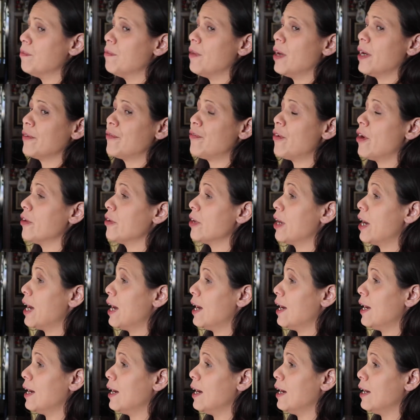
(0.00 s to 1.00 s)
My father
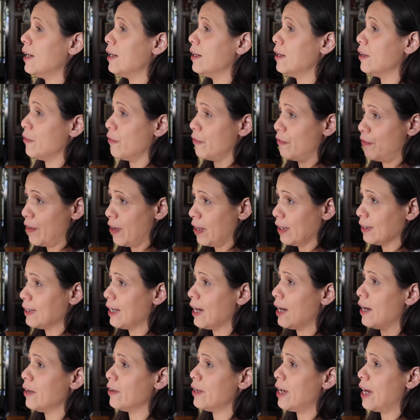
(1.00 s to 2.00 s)
had fell
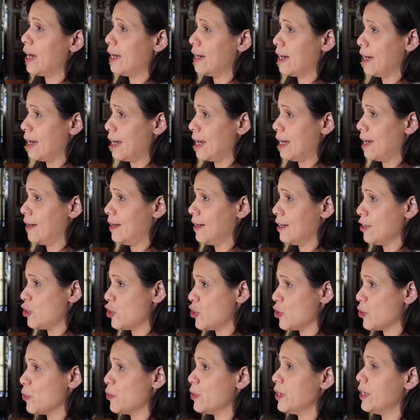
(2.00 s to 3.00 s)
down, had a head
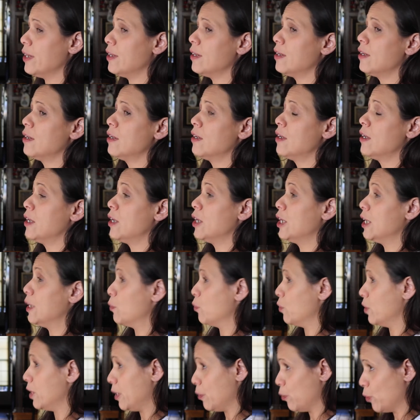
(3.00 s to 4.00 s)
injury,
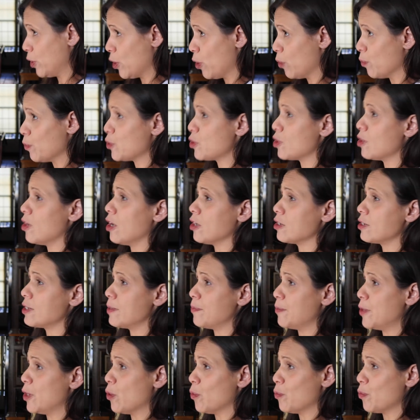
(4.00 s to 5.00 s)
we almost
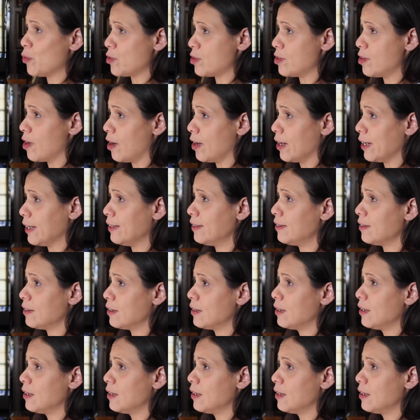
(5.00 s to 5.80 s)
lost him, he almost died.